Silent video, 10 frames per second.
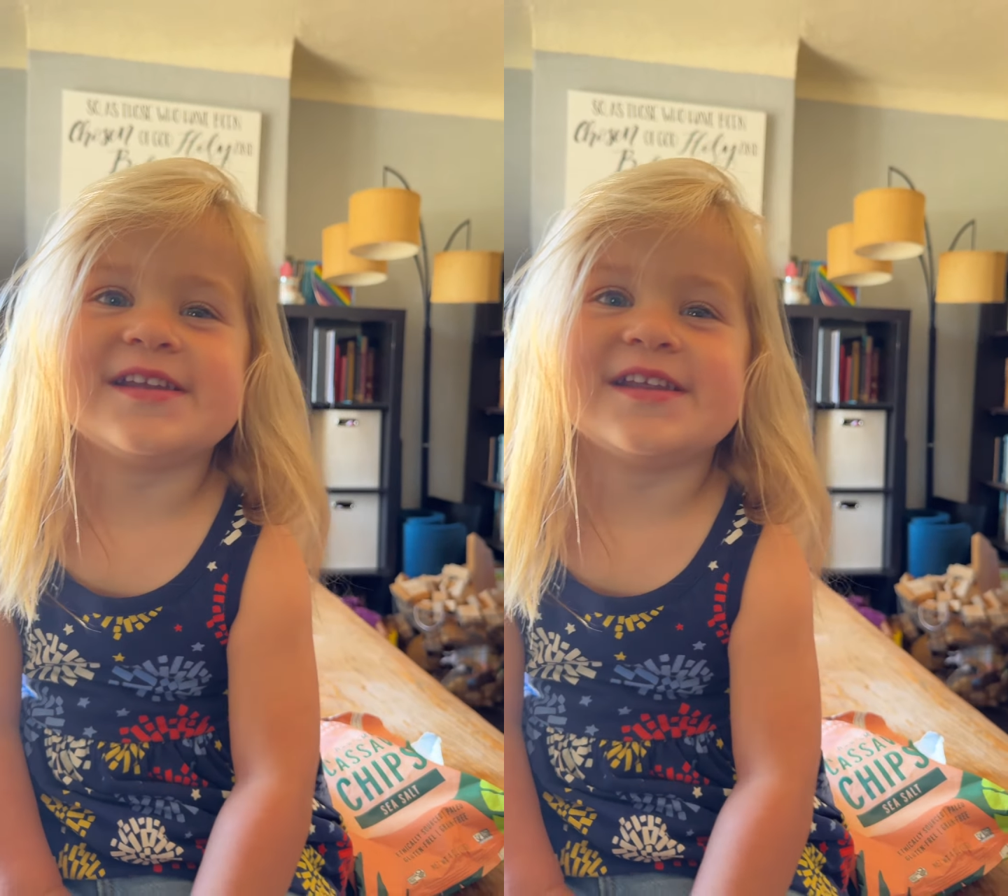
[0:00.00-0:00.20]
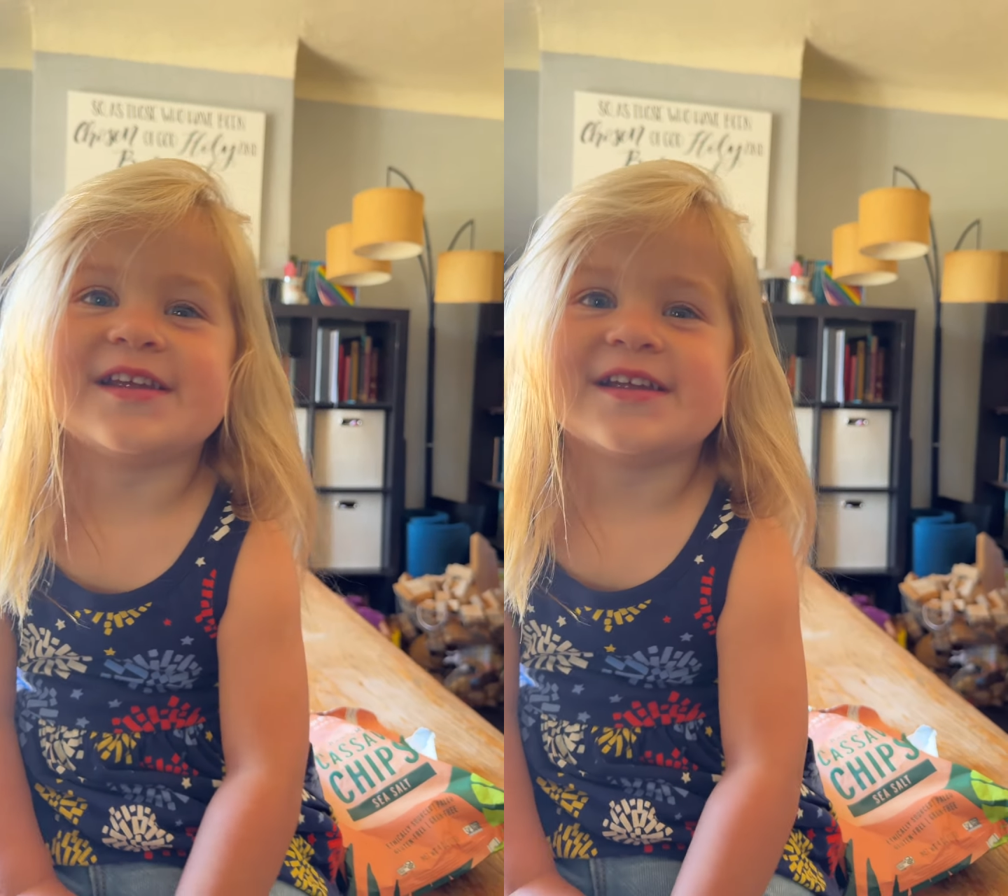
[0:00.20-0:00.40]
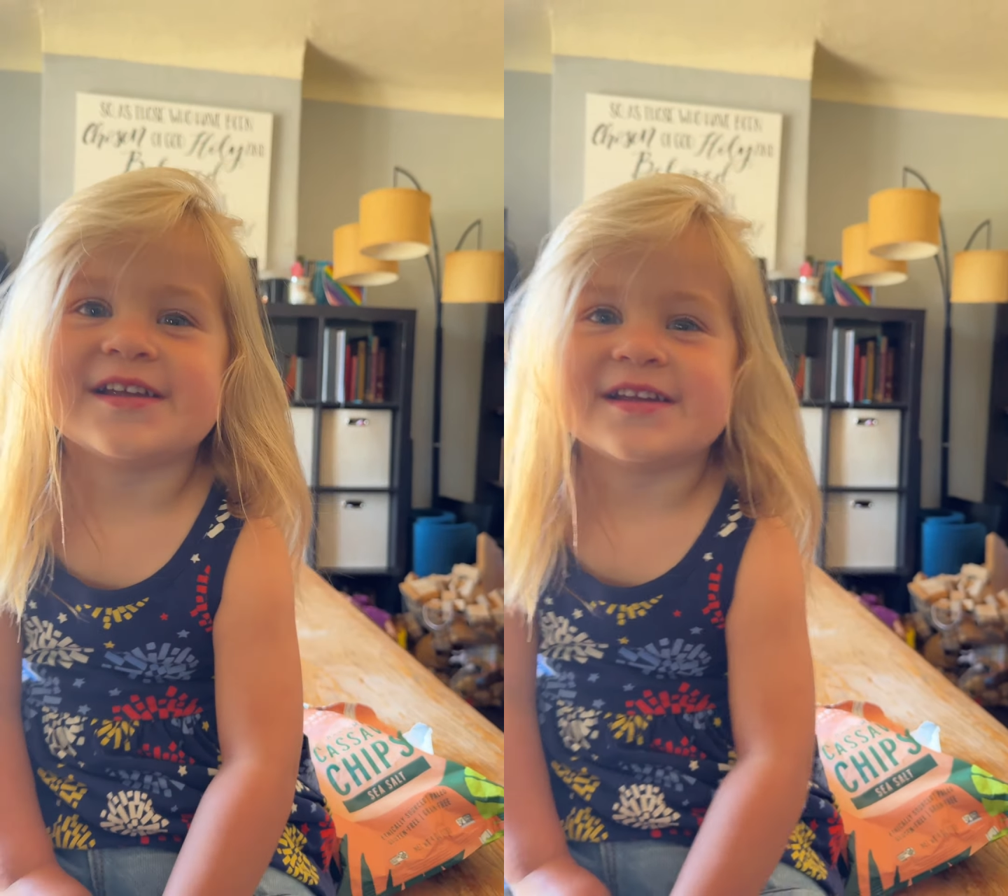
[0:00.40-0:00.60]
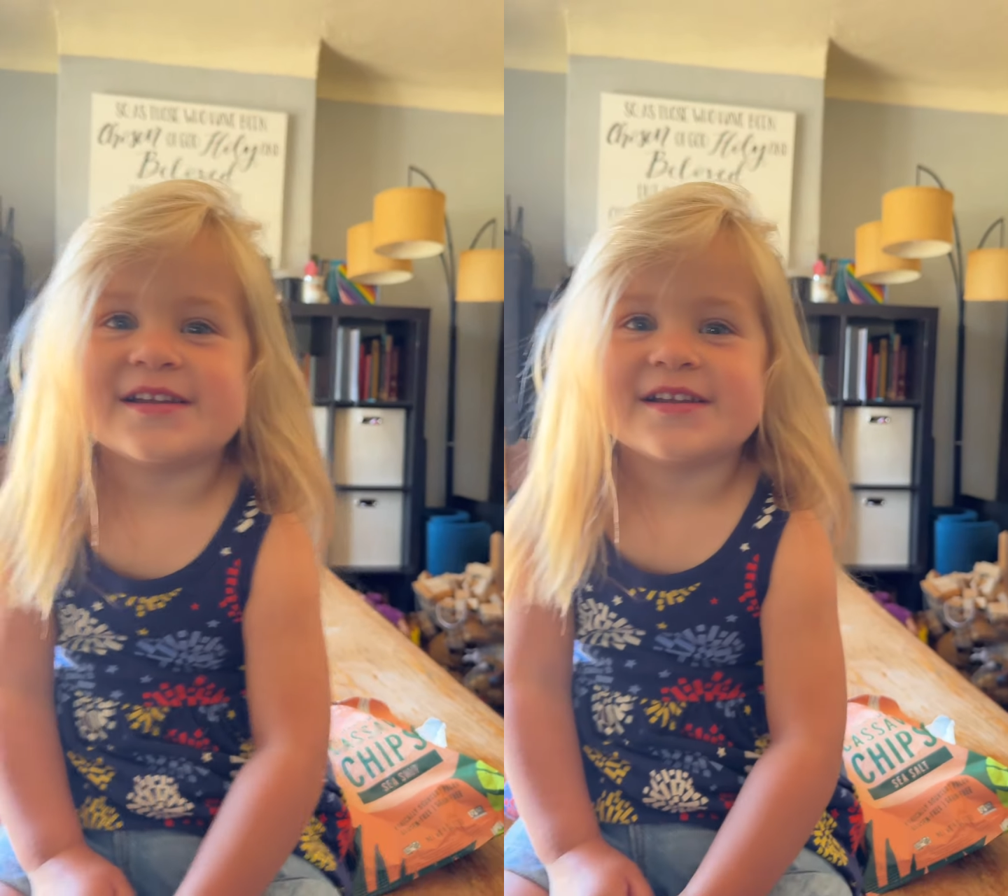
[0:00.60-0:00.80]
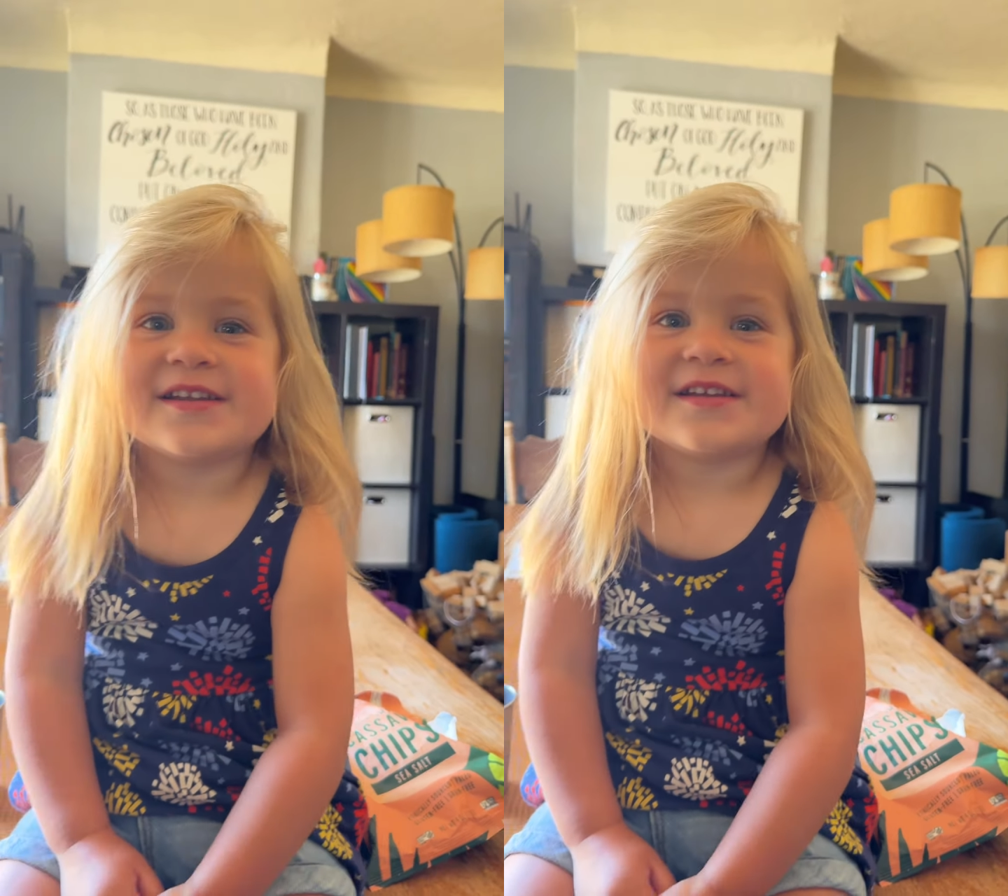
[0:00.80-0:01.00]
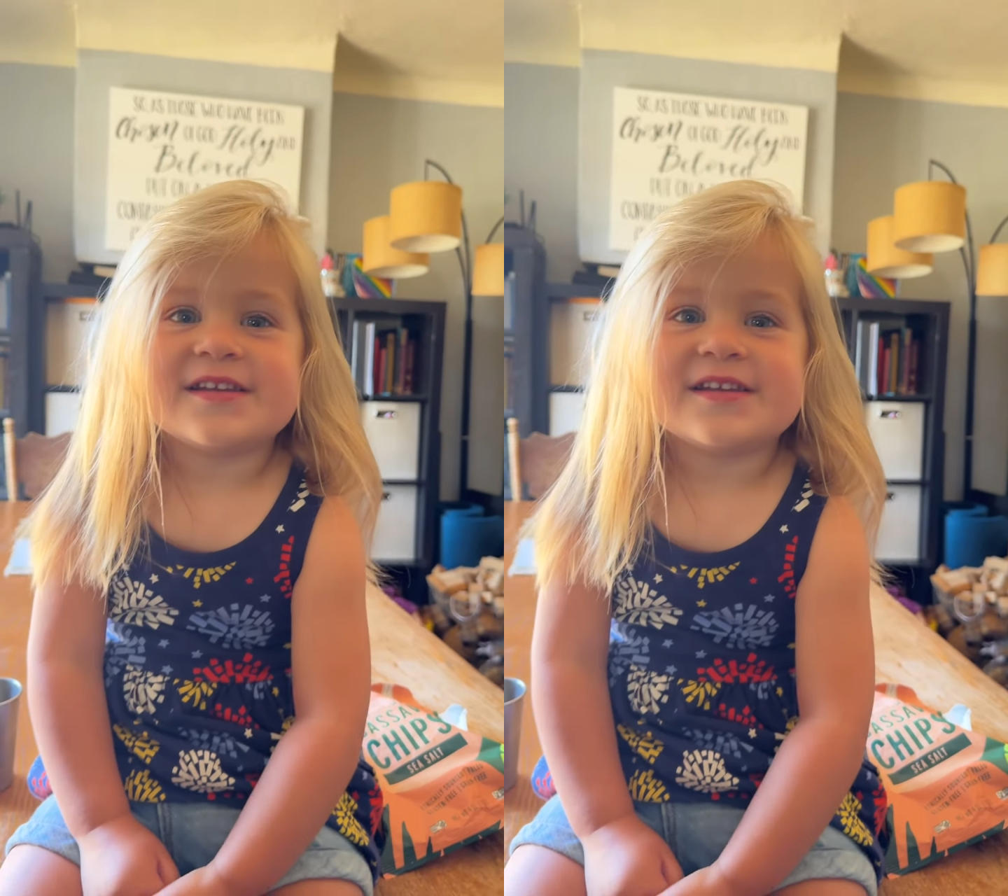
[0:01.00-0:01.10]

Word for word: On your feet?